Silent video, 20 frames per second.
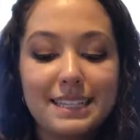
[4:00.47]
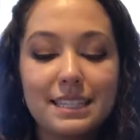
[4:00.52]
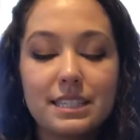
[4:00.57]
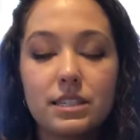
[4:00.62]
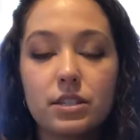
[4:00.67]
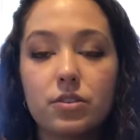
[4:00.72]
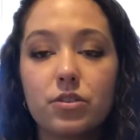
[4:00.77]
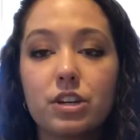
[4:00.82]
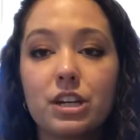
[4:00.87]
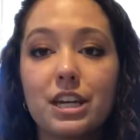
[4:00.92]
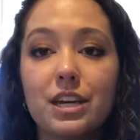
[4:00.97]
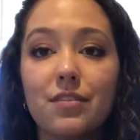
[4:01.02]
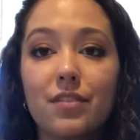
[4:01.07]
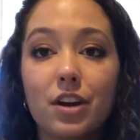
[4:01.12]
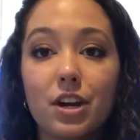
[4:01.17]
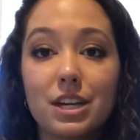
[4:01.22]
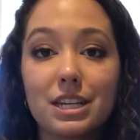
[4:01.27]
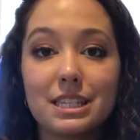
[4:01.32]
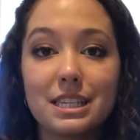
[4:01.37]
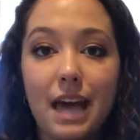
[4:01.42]
silky,
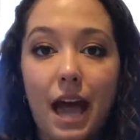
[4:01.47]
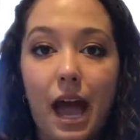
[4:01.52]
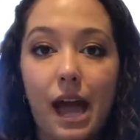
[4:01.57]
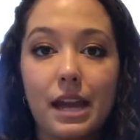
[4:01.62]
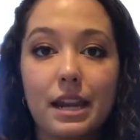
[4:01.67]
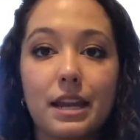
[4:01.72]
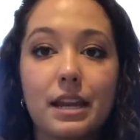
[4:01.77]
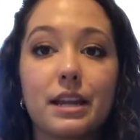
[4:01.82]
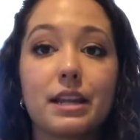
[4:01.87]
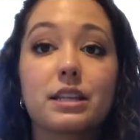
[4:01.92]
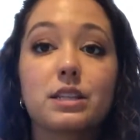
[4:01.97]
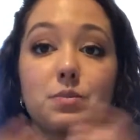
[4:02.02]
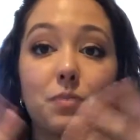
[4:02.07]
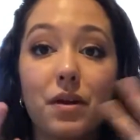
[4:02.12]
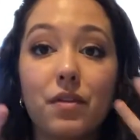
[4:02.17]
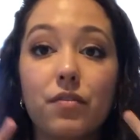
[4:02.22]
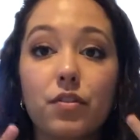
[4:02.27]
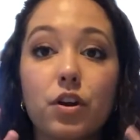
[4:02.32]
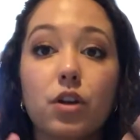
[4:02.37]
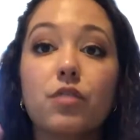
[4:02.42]
very satiny, and it's
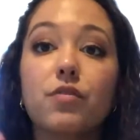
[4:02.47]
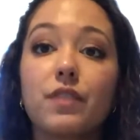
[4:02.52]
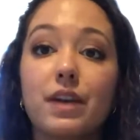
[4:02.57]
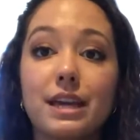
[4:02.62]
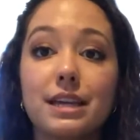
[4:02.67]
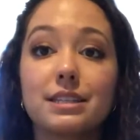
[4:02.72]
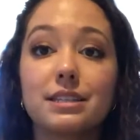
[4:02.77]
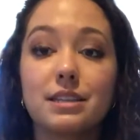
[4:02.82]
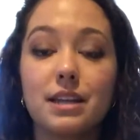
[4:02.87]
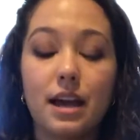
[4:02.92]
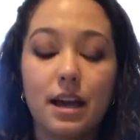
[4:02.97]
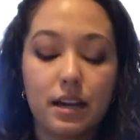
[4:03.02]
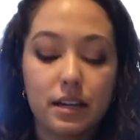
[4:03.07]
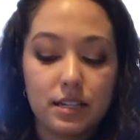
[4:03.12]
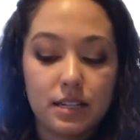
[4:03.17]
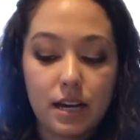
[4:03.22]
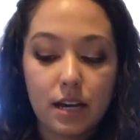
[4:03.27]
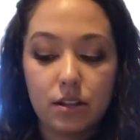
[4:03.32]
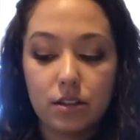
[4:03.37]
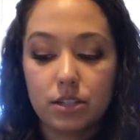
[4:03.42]
meant for your face, neck,
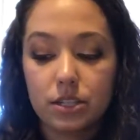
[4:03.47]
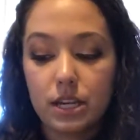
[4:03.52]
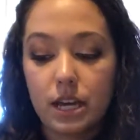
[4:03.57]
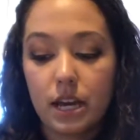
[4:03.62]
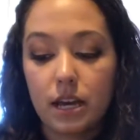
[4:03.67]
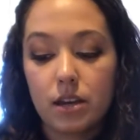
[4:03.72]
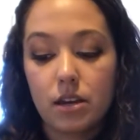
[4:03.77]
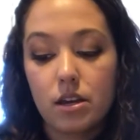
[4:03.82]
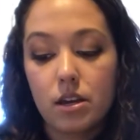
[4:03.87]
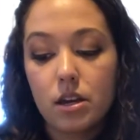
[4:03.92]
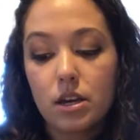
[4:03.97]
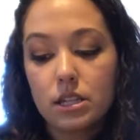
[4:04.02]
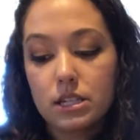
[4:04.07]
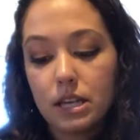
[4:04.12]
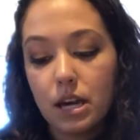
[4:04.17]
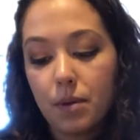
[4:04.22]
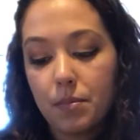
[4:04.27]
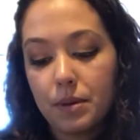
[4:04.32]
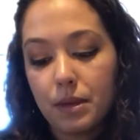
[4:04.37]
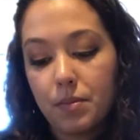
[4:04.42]
and décolleté
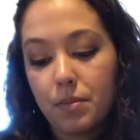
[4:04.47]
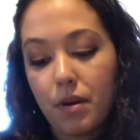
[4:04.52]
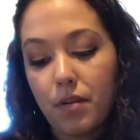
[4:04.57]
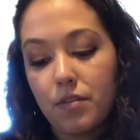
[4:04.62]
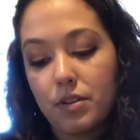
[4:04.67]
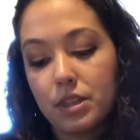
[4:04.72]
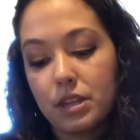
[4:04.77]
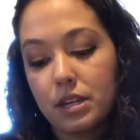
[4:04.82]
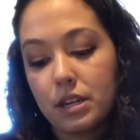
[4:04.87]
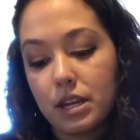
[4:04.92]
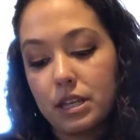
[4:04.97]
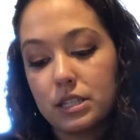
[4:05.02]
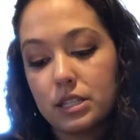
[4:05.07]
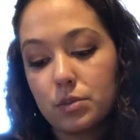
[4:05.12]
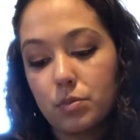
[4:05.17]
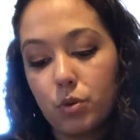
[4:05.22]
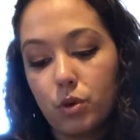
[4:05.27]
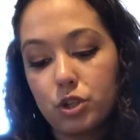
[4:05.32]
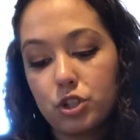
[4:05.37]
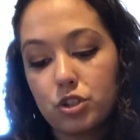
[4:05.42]
to help keep everything nice
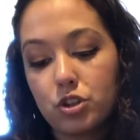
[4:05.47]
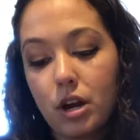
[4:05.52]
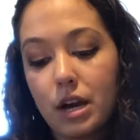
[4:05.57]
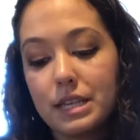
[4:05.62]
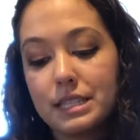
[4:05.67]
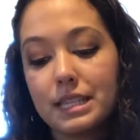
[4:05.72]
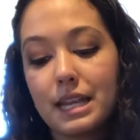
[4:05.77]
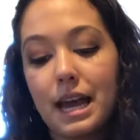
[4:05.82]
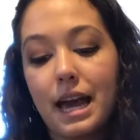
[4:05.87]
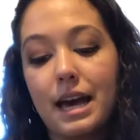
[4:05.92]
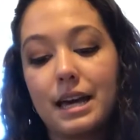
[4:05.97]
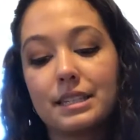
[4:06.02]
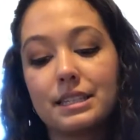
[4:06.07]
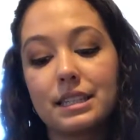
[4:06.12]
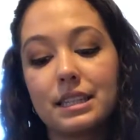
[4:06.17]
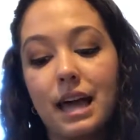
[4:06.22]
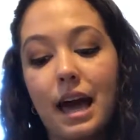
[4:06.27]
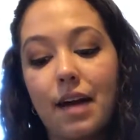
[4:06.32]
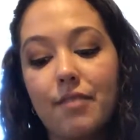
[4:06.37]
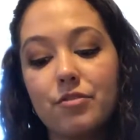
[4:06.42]
and moisturized. It
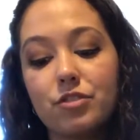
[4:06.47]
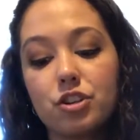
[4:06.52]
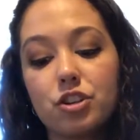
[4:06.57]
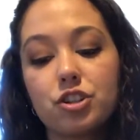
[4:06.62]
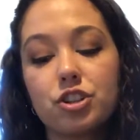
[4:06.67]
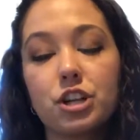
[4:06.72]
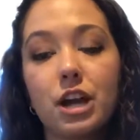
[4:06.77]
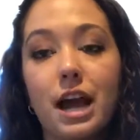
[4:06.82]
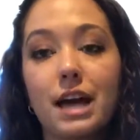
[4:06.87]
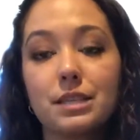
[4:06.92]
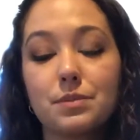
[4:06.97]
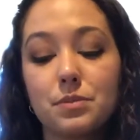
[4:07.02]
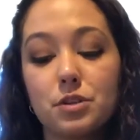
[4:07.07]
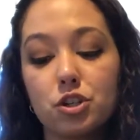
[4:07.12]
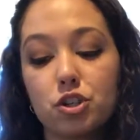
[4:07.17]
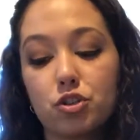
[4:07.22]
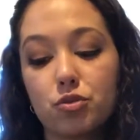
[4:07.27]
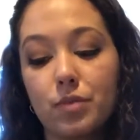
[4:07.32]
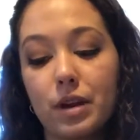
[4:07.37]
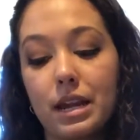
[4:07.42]
has lavender,
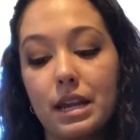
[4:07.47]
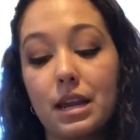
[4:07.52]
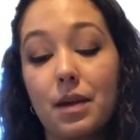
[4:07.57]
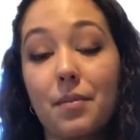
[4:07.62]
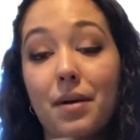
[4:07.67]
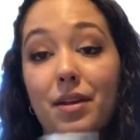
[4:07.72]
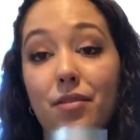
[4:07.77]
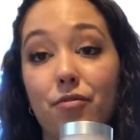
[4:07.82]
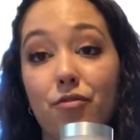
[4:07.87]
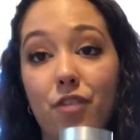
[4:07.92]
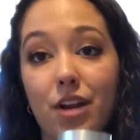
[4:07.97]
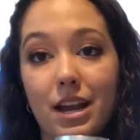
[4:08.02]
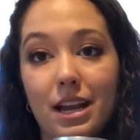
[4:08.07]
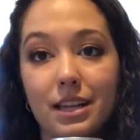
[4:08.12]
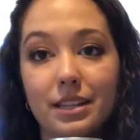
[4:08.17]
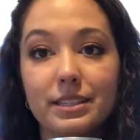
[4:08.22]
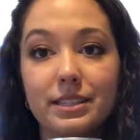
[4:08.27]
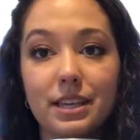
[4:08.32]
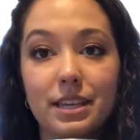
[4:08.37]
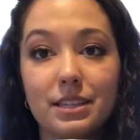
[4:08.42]
jasmine, geranium, and
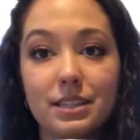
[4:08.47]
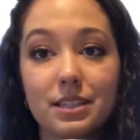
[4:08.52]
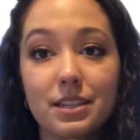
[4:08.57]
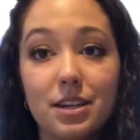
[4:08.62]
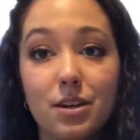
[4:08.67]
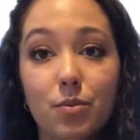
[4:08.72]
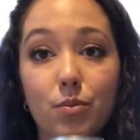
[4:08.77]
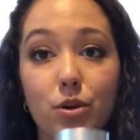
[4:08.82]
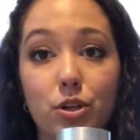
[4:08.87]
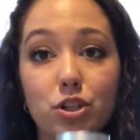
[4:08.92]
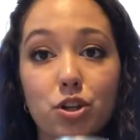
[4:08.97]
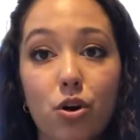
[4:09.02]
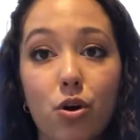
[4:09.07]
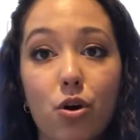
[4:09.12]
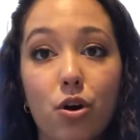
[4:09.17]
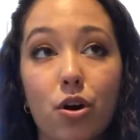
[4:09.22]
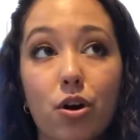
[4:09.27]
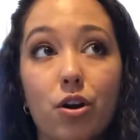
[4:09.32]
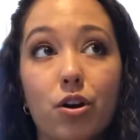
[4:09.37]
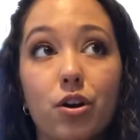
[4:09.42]
frankincense in it, which
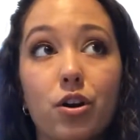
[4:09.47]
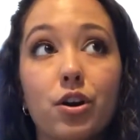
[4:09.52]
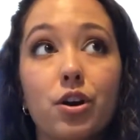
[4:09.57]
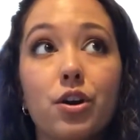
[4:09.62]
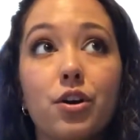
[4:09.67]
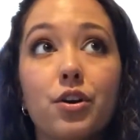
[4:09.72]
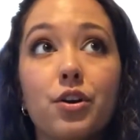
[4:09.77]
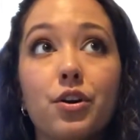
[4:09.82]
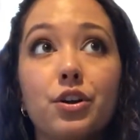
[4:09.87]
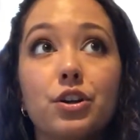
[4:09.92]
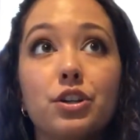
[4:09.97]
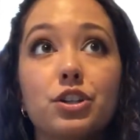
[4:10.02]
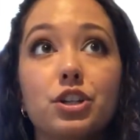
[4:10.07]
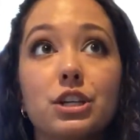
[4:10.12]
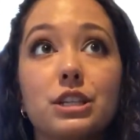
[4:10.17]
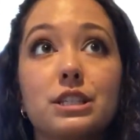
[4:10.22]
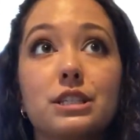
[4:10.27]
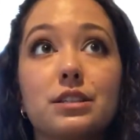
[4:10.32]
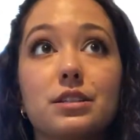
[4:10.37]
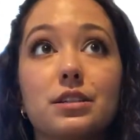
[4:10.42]
are
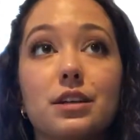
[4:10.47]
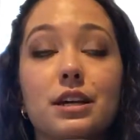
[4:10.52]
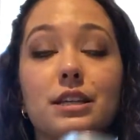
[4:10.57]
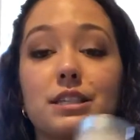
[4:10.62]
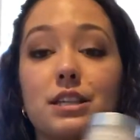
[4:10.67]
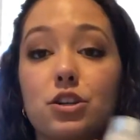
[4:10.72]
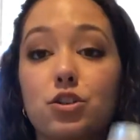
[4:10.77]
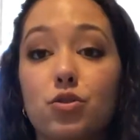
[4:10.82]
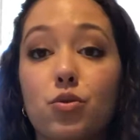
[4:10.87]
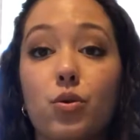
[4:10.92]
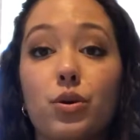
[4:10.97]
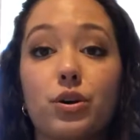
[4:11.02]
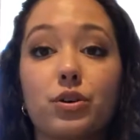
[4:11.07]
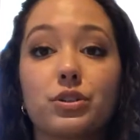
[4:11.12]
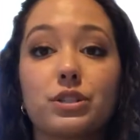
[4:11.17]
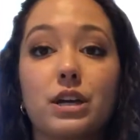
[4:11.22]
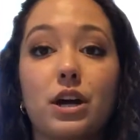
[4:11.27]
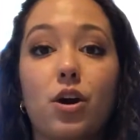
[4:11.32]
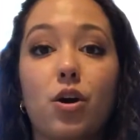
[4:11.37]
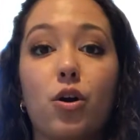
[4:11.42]
just essential
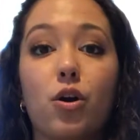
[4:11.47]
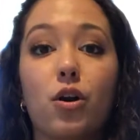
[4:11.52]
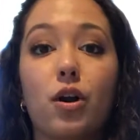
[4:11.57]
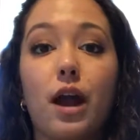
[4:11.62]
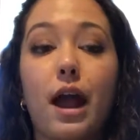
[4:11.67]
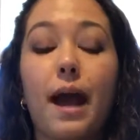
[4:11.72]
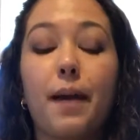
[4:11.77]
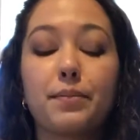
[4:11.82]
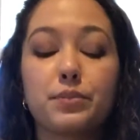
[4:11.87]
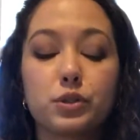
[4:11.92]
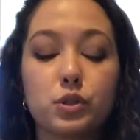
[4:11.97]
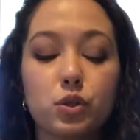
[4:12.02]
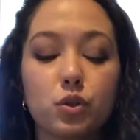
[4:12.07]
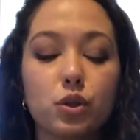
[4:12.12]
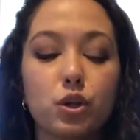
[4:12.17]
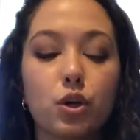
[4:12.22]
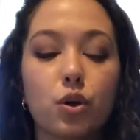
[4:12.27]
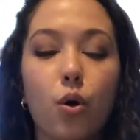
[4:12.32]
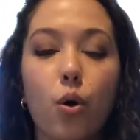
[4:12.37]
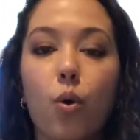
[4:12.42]
oils that are
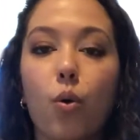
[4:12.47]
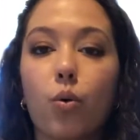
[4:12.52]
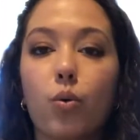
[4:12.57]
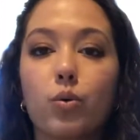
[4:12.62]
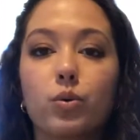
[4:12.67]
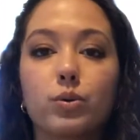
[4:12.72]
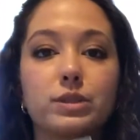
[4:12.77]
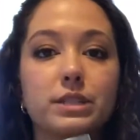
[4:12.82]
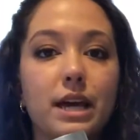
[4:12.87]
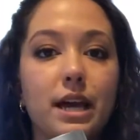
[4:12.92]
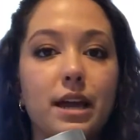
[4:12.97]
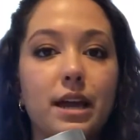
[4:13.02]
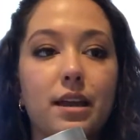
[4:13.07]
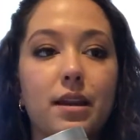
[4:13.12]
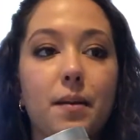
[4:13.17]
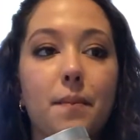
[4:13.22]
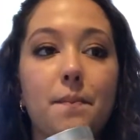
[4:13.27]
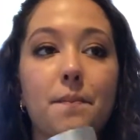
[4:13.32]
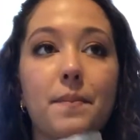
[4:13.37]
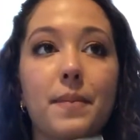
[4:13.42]
absolutely gold
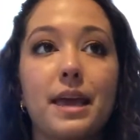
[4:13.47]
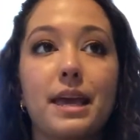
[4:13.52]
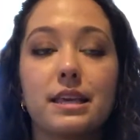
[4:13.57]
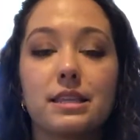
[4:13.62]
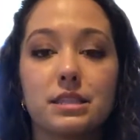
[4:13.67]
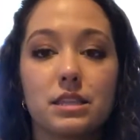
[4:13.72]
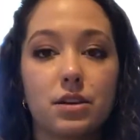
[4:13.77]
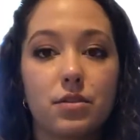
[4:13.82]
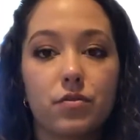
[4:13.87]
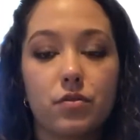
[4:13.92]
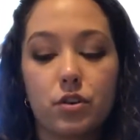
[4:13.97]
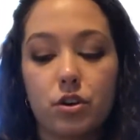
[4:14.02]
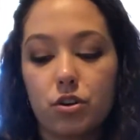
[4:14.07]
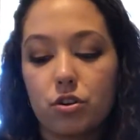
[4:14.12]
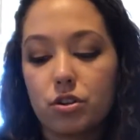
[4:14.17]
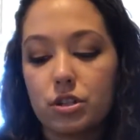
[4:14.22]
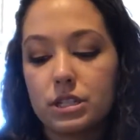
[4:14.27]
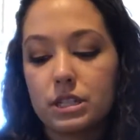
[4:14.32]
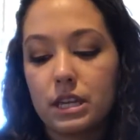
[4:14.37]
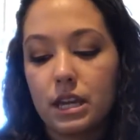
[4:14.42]
and amazing for
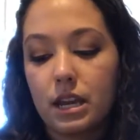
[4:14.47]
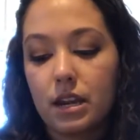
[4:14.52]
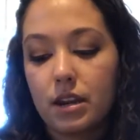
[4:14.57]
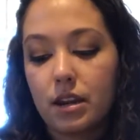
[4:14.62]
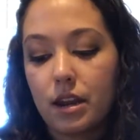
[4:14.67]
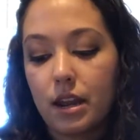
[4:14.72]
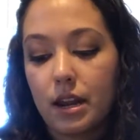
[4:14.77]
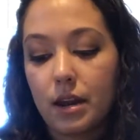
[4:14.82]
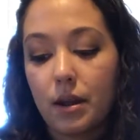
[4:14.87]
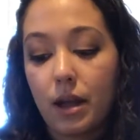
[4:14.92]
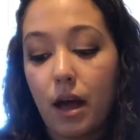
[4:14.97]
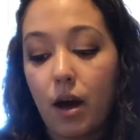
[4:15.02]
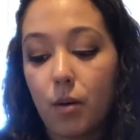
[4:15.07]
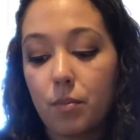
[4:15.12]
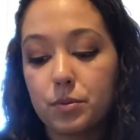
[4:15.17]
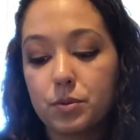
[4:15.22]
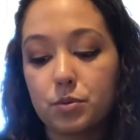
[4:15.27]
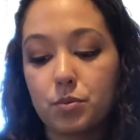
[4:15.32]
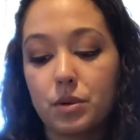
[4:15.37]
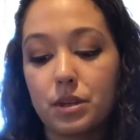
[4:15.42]
your skin, and it
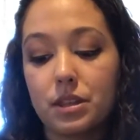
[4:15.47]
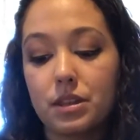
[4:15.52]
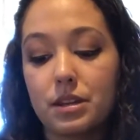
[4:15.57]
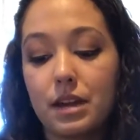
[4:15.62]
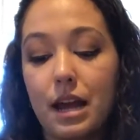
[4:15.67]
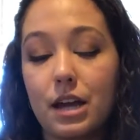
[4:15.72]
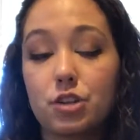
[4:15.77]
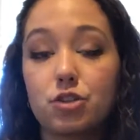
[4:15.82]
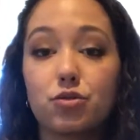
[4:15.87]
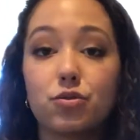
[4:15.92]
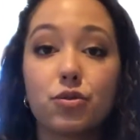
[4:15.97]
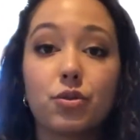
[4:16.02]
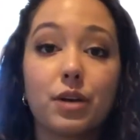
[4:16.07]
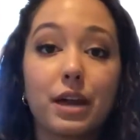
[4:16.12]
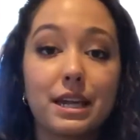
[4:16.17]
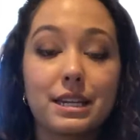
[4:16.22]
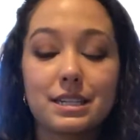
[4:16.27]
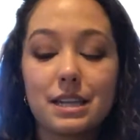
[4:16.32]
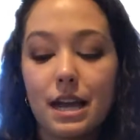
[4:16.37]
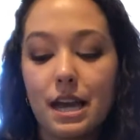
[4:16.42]
helps with natural
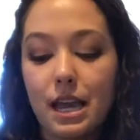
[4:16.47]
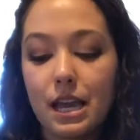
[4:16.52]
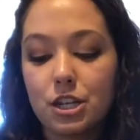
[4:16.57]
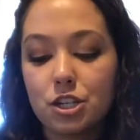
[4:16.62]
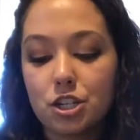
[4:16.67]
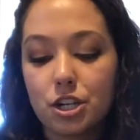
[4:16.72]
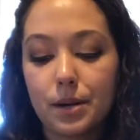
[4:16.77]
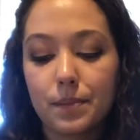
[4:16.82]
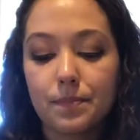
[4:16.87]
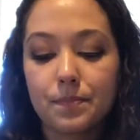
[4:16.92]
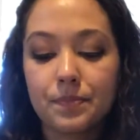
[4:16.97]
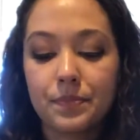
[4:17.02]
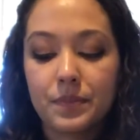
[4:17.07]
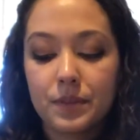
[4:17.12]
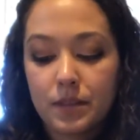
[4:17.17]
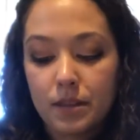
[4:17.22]
anti-aging.